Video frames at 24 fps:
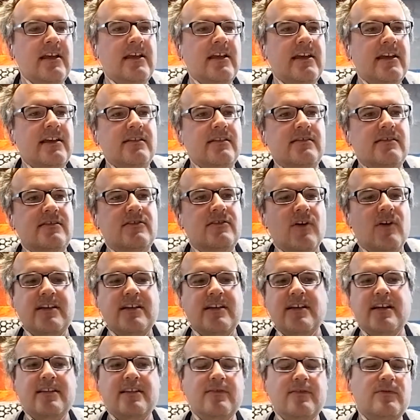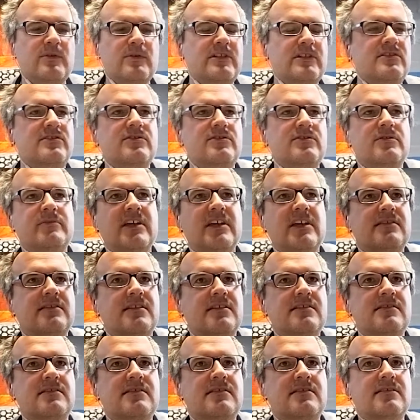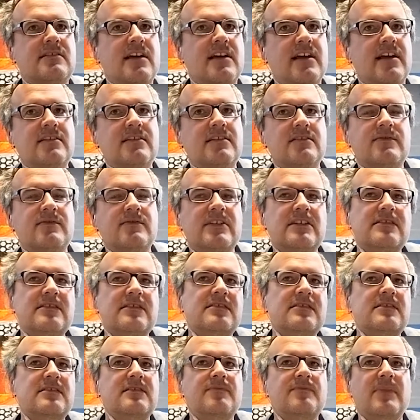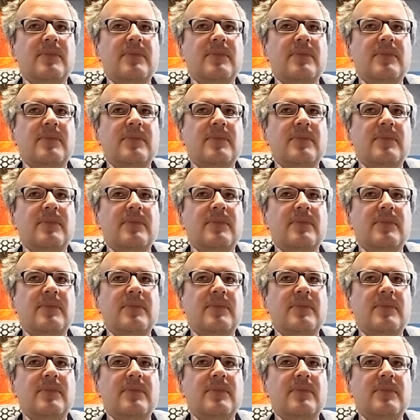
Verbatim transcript: And, you know, I kind of would assume that this kind of is